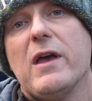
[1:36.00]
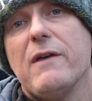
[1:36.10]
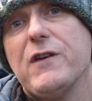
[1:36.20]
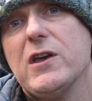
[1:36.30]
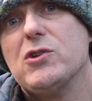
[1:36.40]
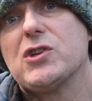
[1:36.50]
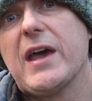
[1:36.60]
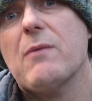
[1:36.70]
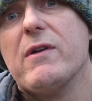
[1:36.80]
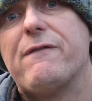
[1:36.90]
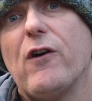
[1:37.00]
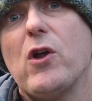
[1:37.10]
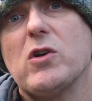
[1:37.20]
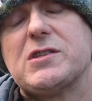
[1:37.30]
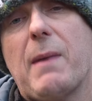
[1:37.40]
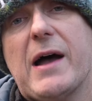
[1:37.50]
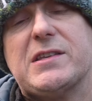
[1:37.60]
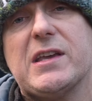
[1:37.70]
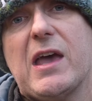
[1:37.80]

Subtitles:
If you use your camera in fully automatic,